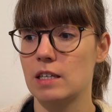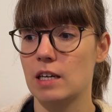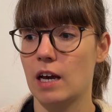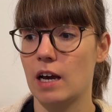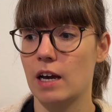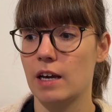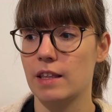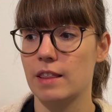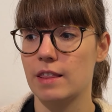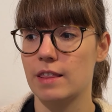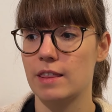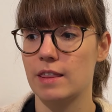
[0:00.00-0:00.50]

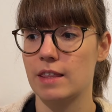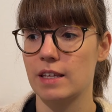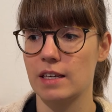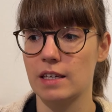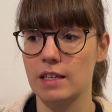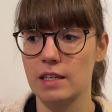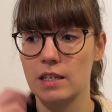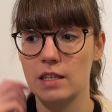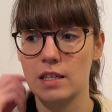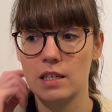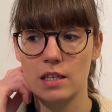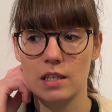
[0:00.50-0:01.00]
I
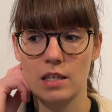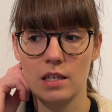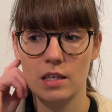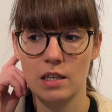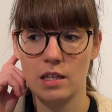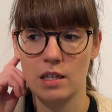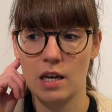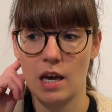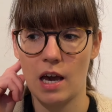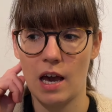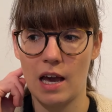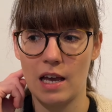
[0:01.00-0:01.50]
think,
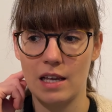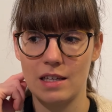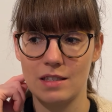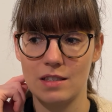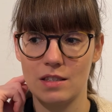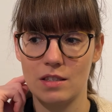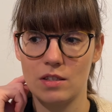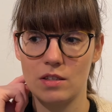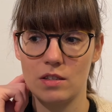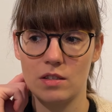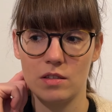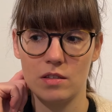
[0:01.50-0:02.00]

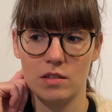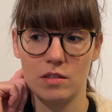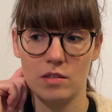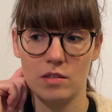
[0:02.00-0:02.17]
has